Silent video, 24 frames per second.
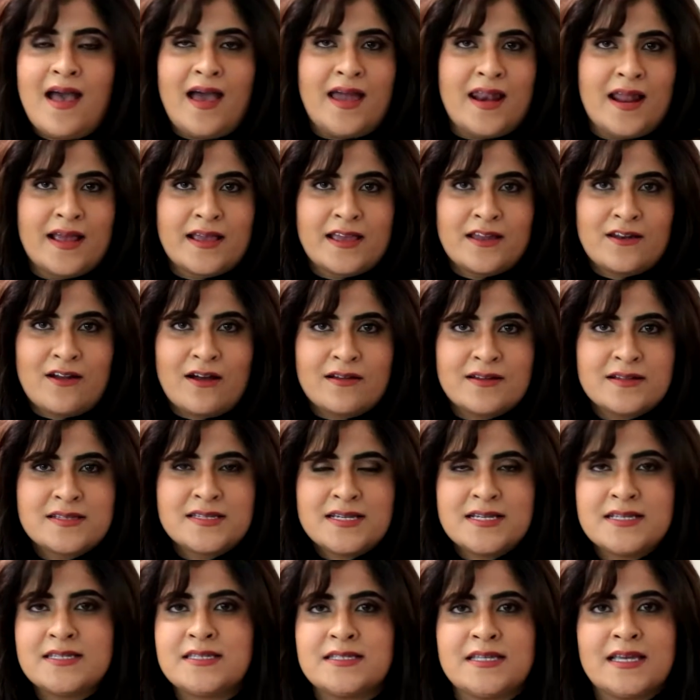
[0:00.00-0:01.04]
And I can
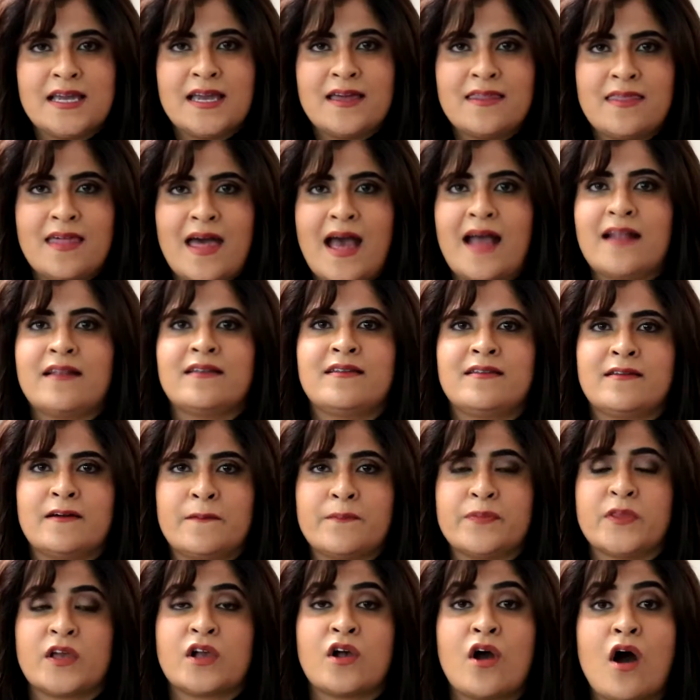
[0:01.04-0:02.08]
honestly say that
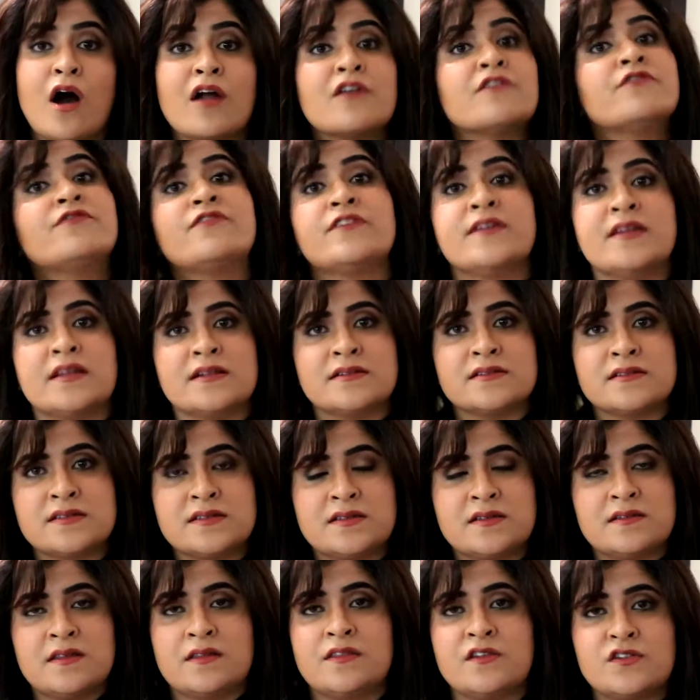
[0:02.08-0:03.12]
the
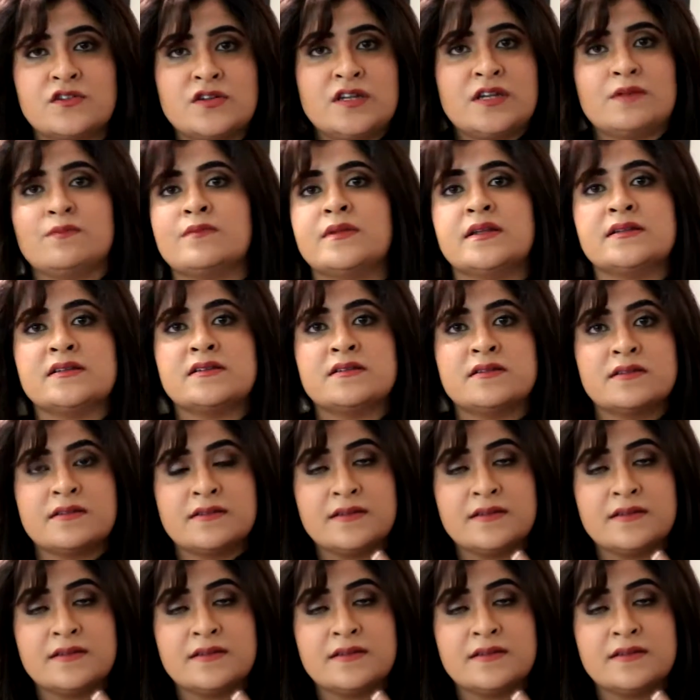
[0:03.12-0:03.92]
confidence that the treatment